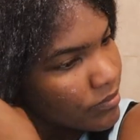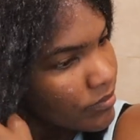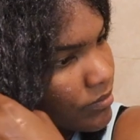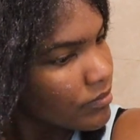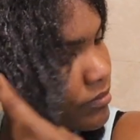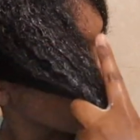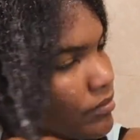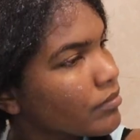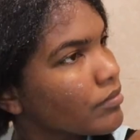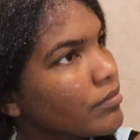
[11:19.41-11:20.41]

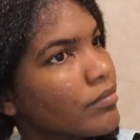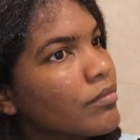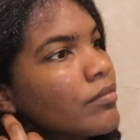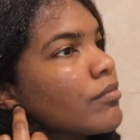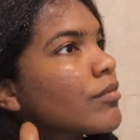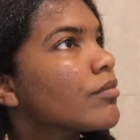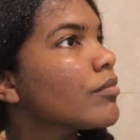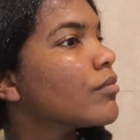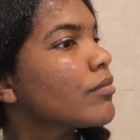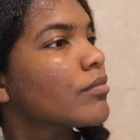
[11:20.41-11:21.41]

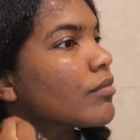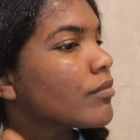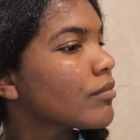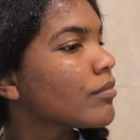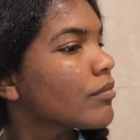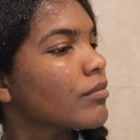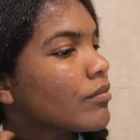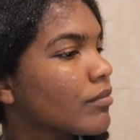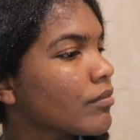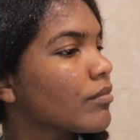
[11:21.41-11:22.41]

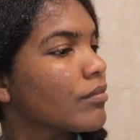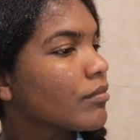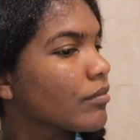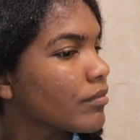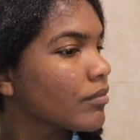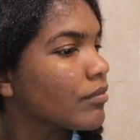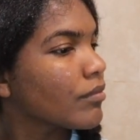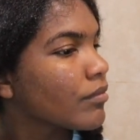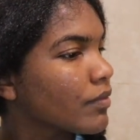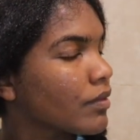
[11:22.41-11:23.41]

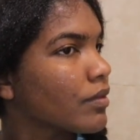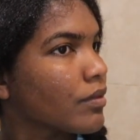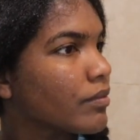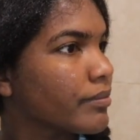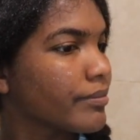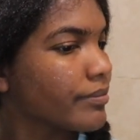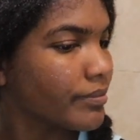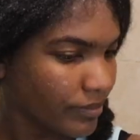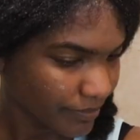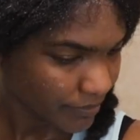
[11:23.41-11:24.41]

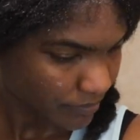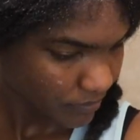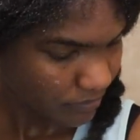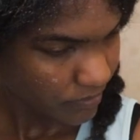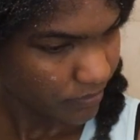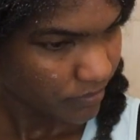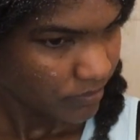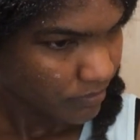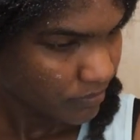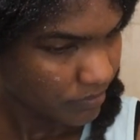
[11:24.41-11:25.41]

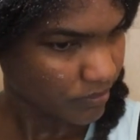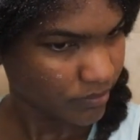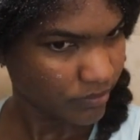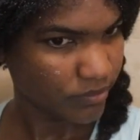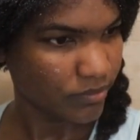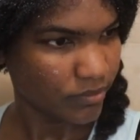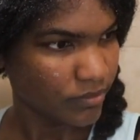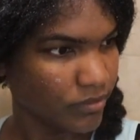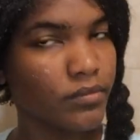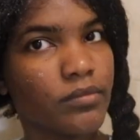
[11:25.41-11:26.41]

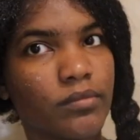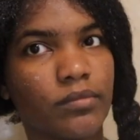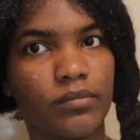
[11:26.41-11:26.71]
(silence)